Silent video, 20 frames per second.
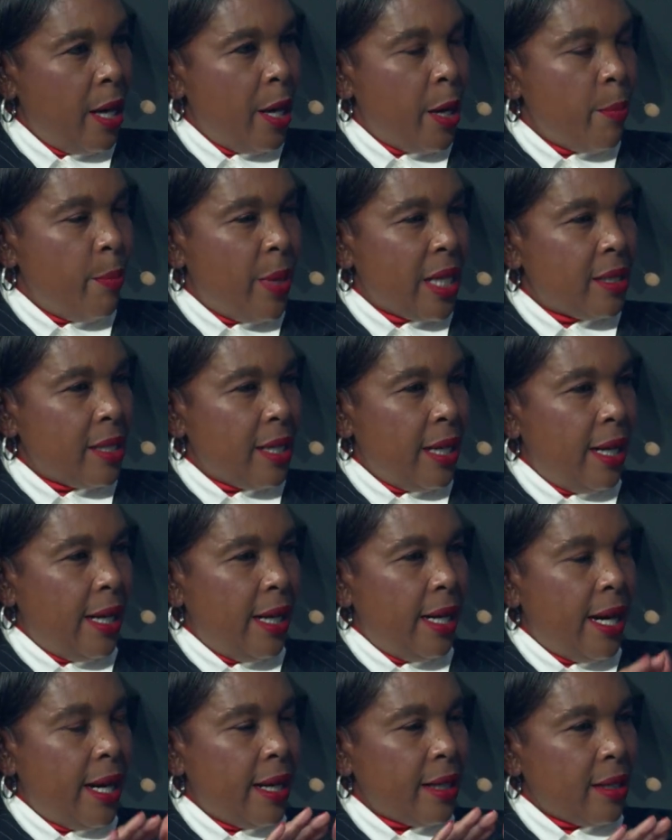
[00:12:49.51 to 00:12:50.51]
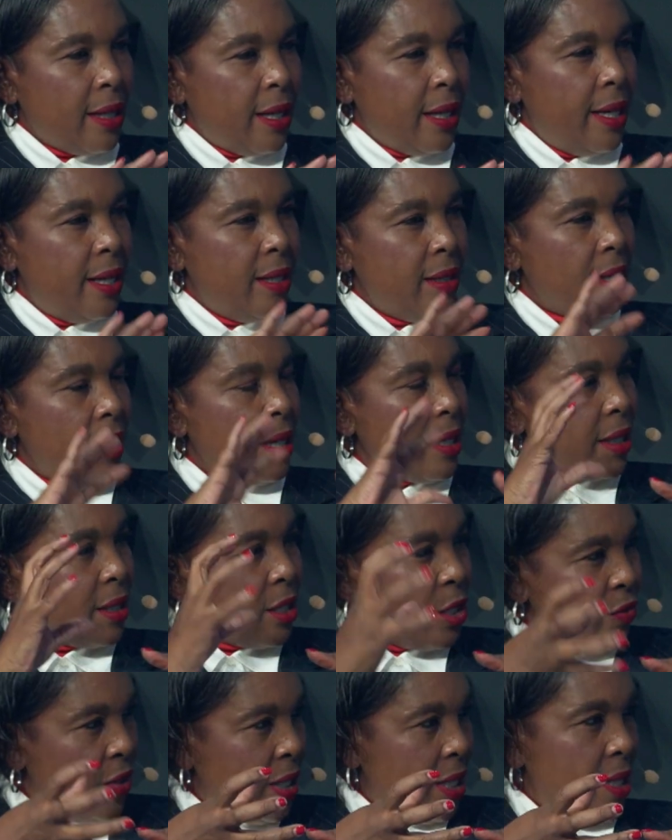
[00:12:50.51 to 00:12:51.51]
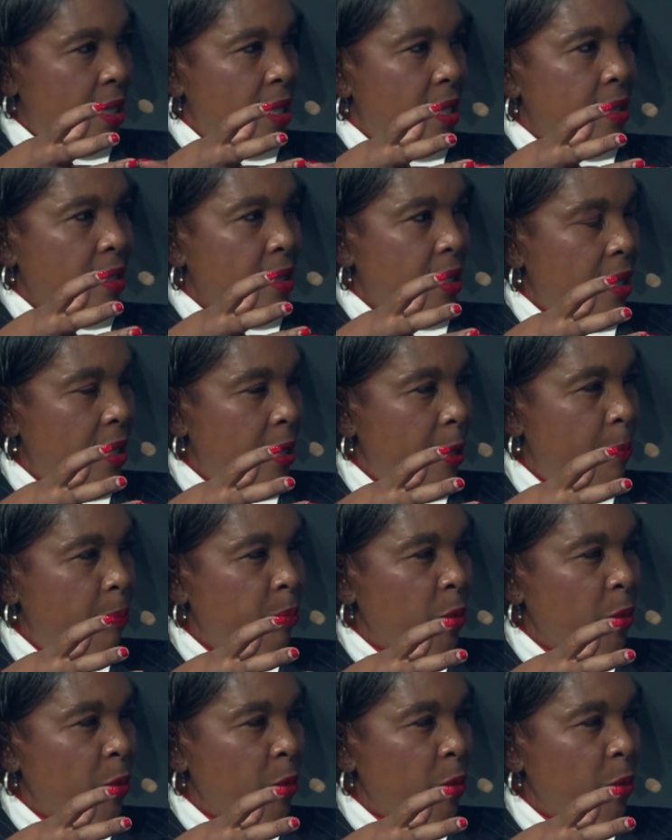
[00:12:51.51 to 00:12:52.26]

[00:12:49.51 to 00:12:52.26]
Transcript: But again, creativity is key.